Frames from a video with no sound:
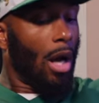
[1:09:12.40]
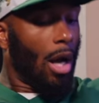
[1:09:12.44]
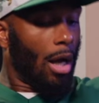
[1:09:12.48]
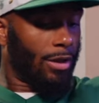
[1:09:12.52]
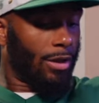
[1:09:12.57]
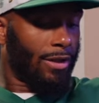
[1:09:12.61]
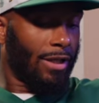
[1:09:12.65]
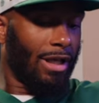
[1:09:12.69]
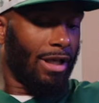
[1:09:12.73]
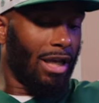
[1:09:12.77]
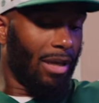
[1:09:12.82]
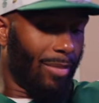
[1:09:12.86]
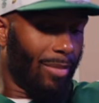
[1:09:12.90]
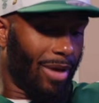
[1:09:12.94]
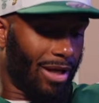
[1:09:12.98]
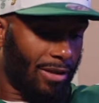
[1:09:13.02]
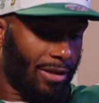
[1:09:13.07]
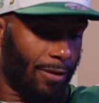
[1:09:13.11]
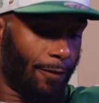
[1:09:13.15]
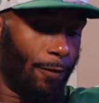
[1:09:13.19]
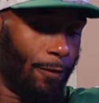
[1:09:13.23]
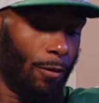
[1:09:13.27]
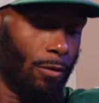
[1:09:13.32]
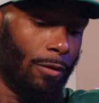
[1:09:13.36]
To get back
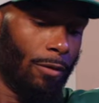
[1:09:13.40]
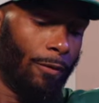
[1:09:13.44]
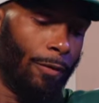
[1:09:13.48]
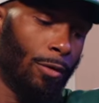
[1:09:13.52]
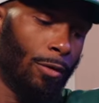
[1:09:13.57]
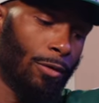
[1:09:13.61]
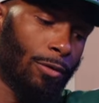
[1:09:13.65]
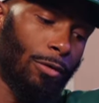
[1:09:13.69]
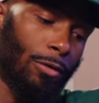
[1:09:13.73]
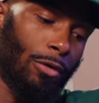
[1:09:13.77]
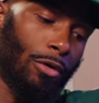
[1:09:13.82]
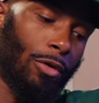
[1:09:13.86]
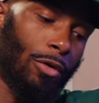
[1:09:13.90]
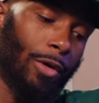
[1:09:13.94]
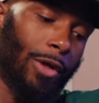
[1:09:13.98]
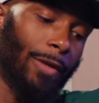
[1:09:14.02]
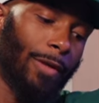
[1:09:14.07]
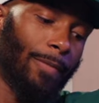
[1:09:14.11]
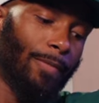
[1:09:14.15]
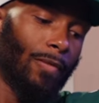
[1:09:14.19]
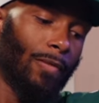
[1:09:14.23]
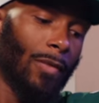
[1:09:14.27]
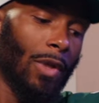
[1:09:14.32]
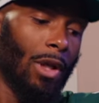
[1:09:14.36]
to food reviews real quick.
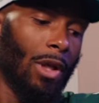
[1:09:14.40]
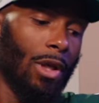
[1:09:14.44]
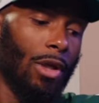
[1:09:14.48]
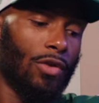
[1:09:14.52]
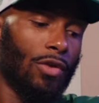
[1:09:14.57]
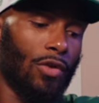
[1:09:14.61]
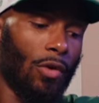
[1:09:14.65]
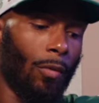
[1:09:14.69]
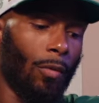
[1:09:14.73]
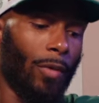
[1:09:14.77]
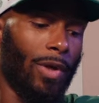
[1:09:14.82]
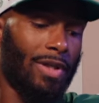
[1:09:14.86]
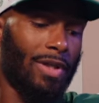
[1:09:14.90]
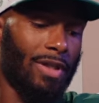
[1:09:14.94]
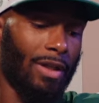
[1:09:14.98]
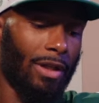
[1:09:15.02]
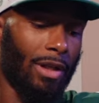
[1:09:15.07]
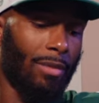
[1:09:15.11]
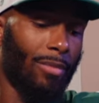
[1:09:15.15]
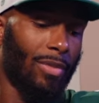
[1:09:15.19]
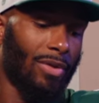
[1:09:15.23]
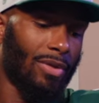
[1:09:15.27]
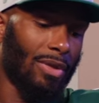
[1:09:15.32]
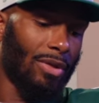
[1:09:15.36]
So recently,
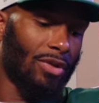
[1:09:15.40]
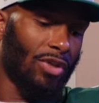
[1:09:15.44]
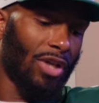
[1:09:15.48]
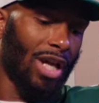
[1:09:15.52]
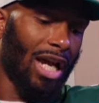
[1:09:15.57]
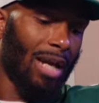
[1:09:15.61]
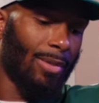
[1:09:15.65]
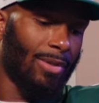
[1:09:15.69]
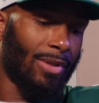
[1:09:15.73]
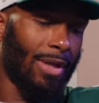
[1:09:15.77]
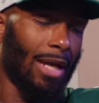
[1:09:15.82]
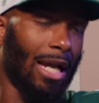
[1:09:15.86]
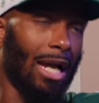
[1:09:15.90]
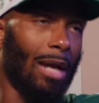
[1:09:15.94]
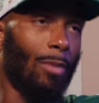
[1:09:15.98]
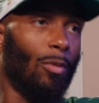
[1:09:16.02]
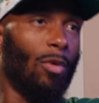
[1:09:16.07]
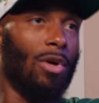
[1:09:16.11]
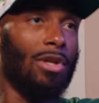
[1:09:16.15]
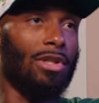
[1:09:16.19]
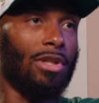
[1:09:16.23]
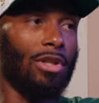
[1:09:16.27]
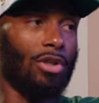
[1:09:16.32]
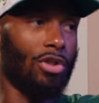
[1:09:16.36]
Mr. Chime Time
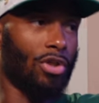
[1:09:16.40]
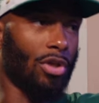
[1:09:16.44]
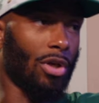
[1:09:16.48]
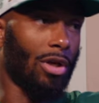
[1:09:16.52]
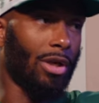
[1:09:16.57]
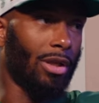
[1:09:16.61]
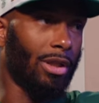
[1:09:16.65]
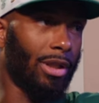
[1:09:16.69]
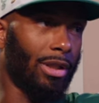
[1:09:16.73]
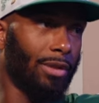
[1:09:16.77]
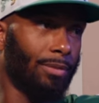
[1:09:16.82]
was in Charlotte.